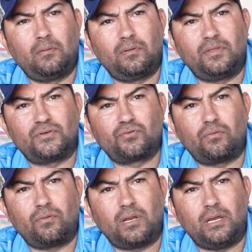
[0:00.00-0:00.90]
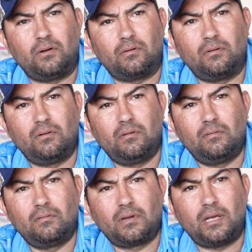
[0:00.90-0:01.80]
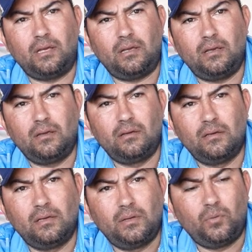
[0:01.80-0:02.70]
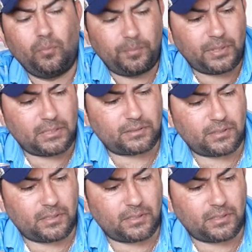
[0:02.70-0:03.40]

this one right here. Okay, but